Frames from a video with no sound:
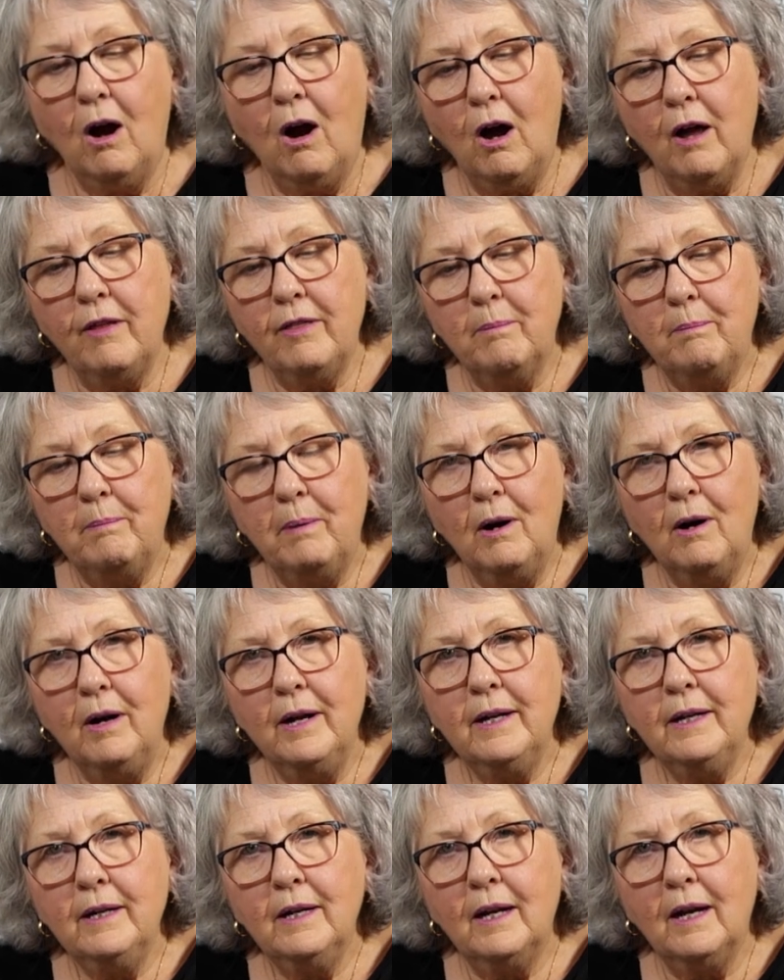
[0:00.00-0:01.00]
either
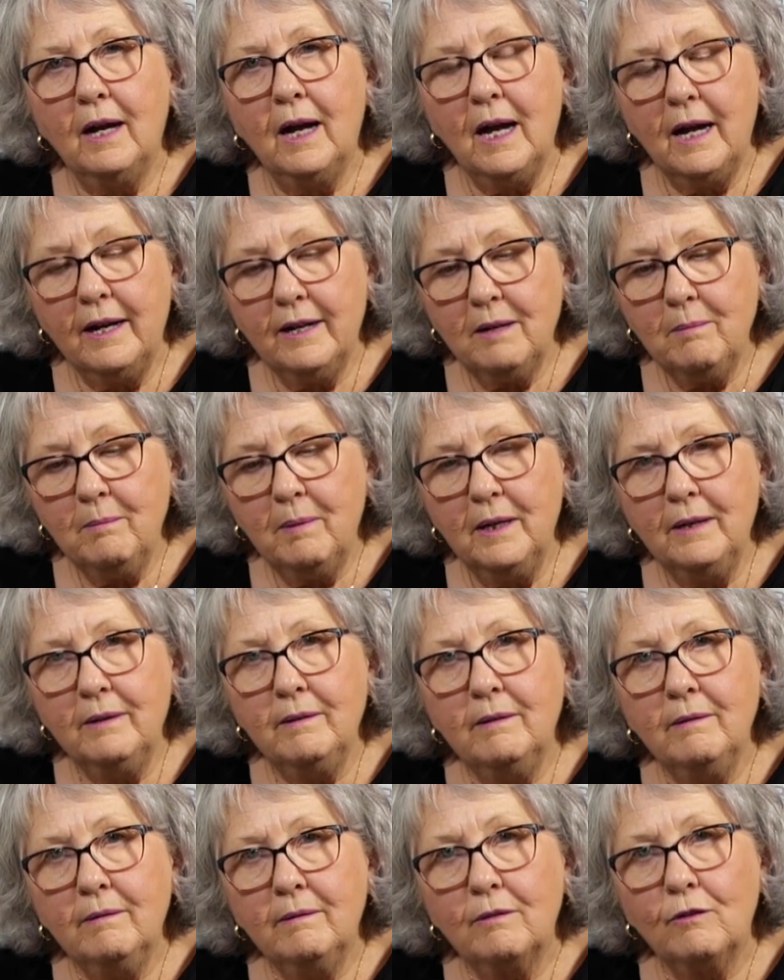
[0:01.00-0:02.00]
buying a
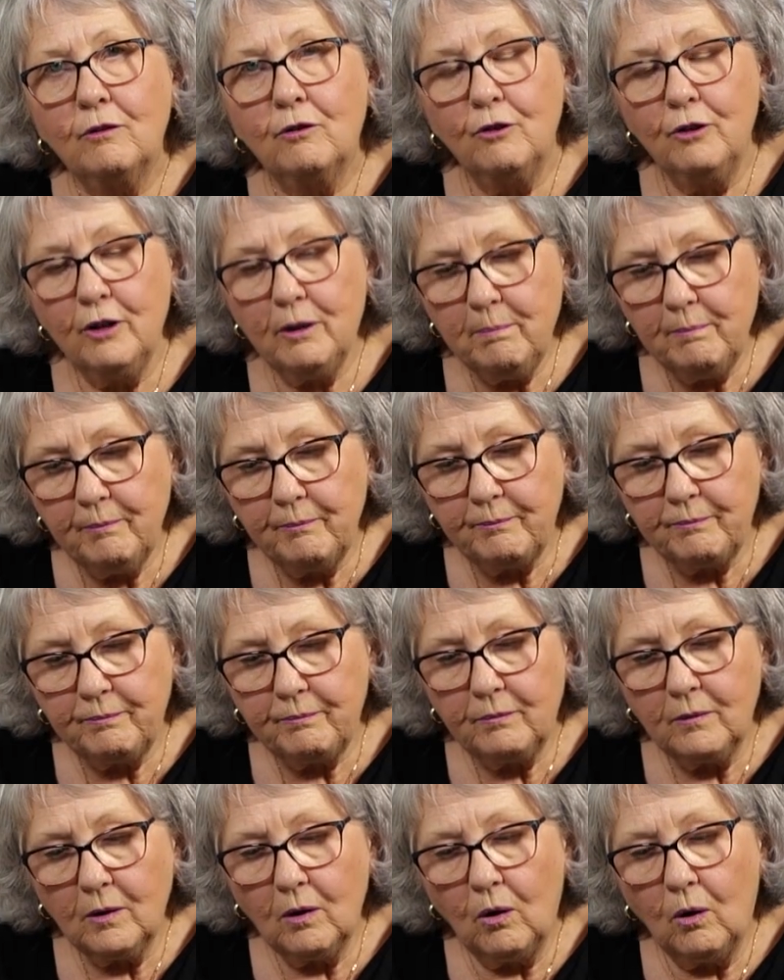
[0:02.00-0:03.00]
HoneyBun strip
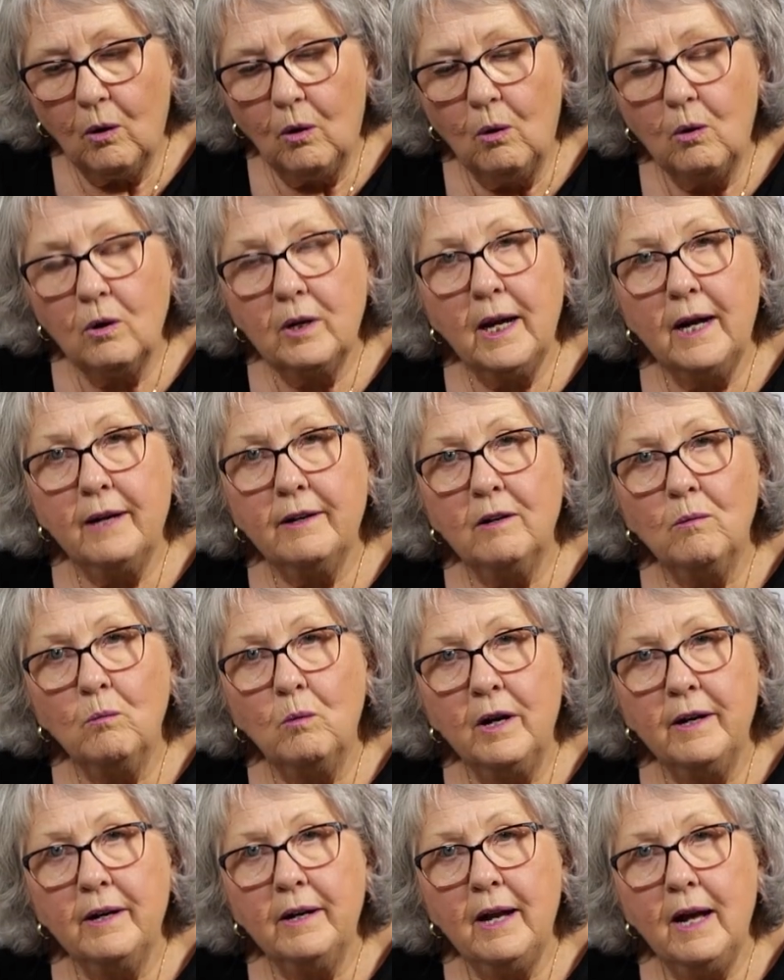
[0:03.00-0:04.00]
or cutting
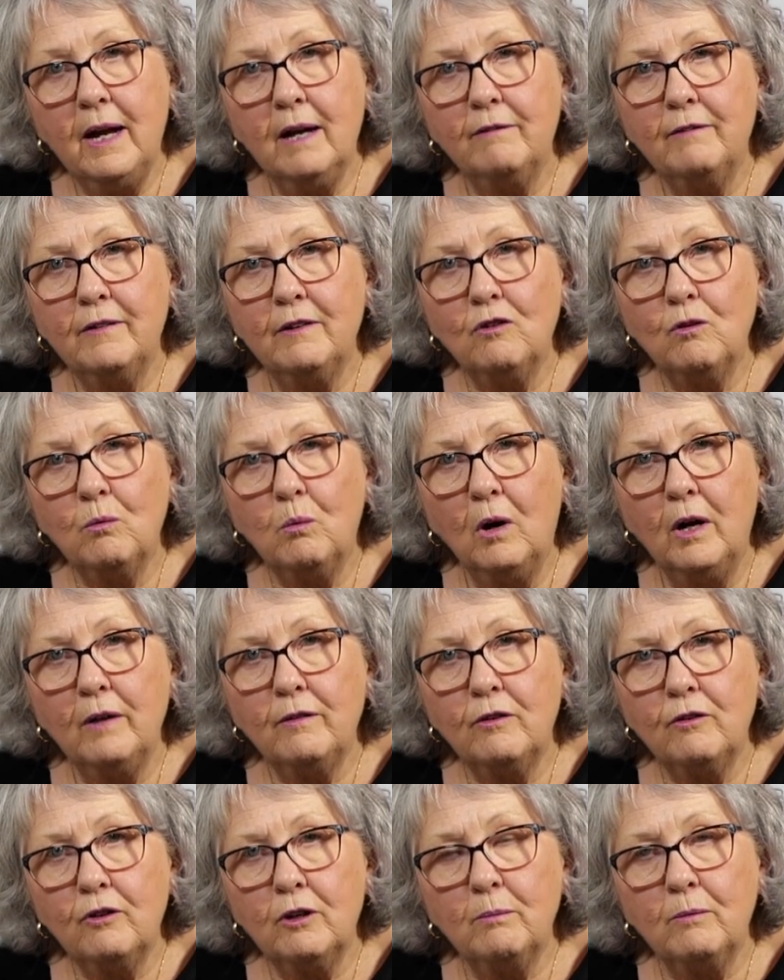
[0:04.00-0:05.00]
1.5 inch
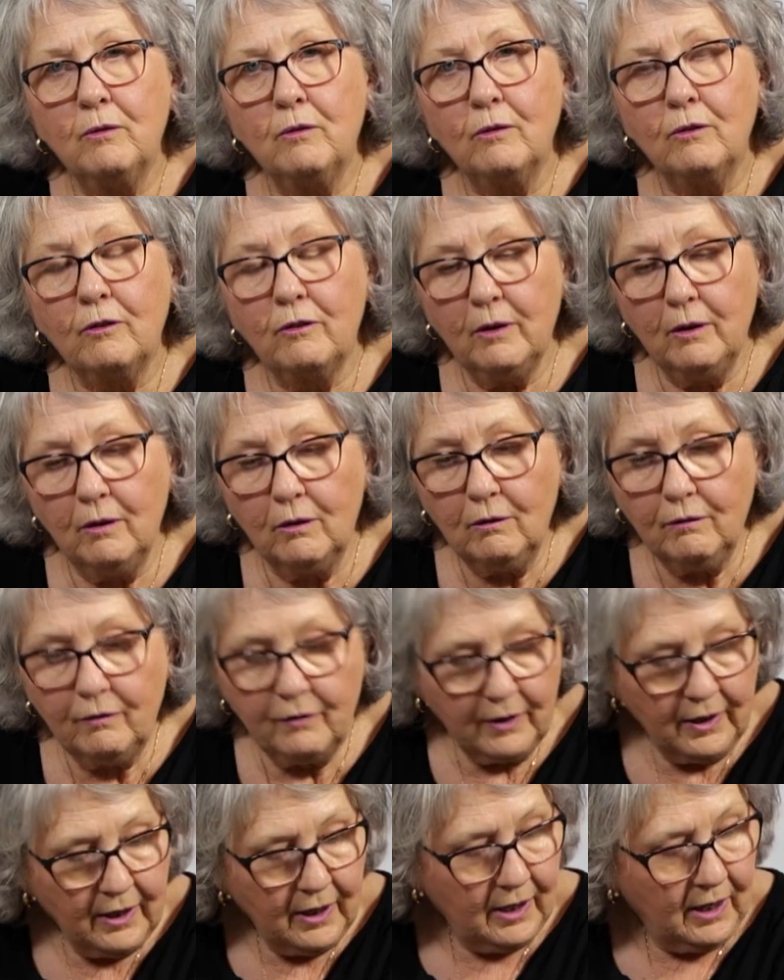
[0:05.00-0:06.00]
wide strips yourself.
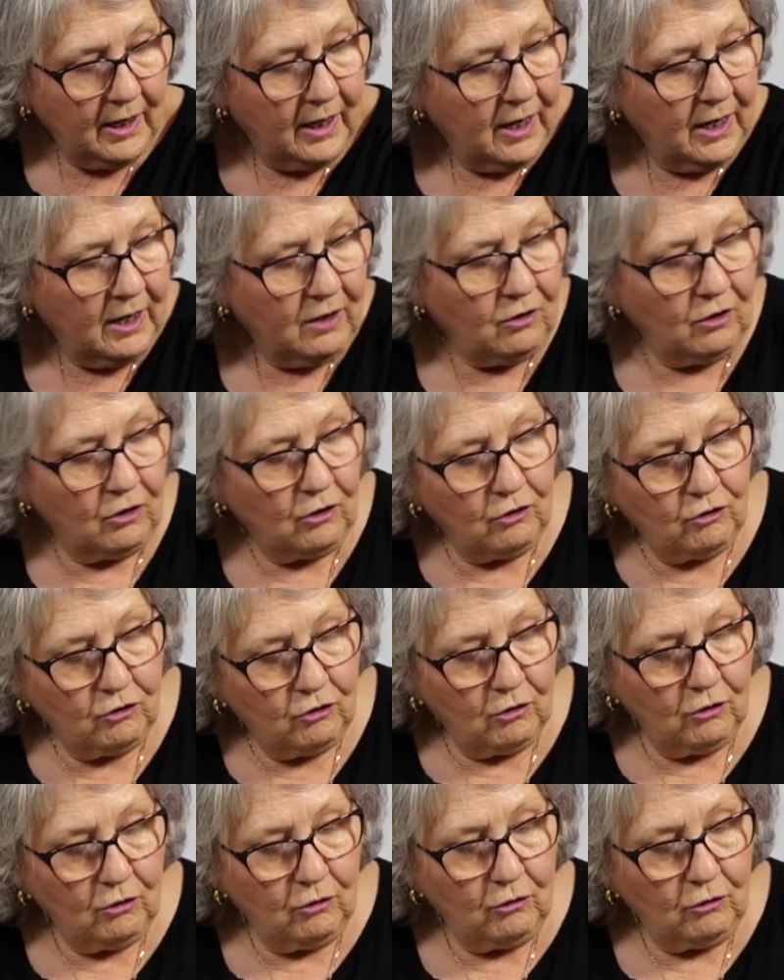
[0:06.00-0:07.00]
You could
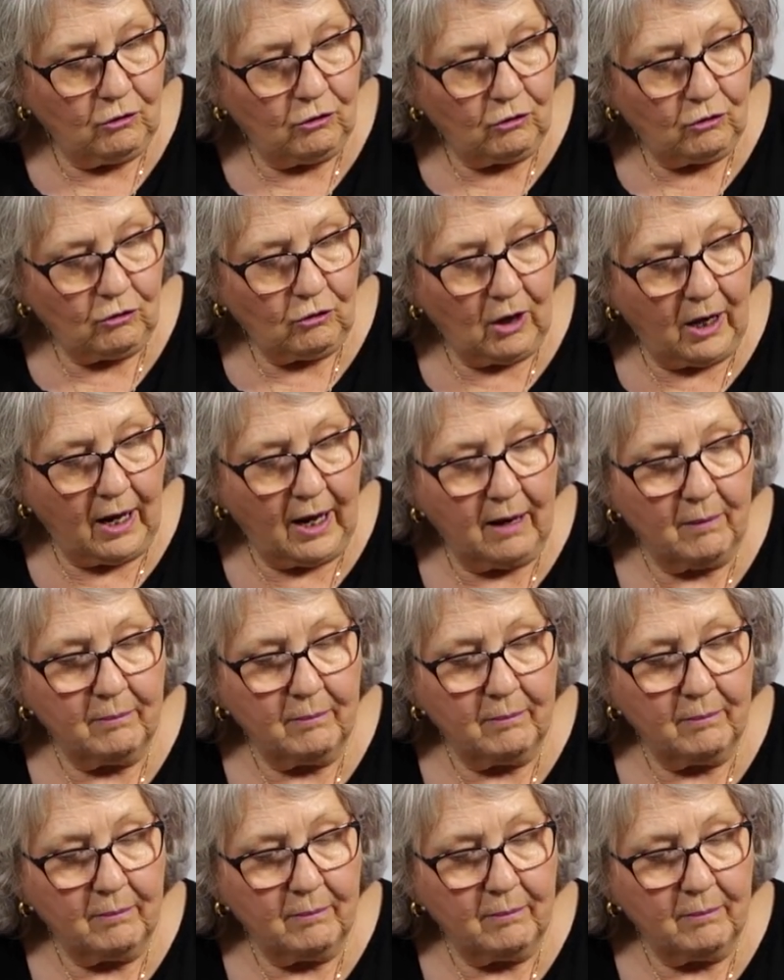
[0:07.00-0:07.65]
use